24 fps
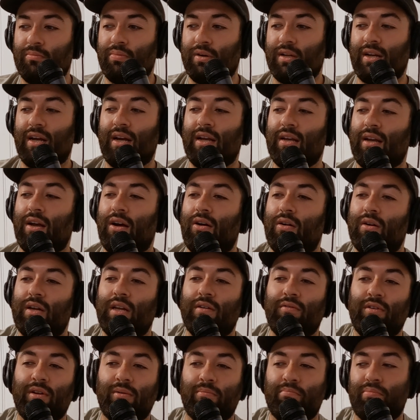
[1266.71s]
but I, I'll
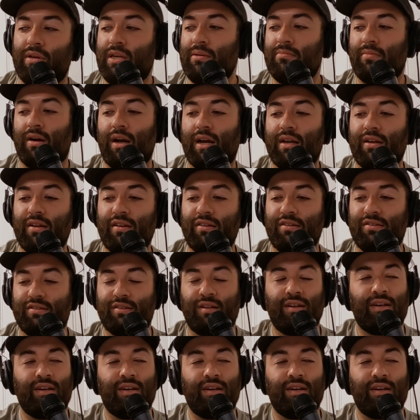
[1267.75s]
give it a B minus.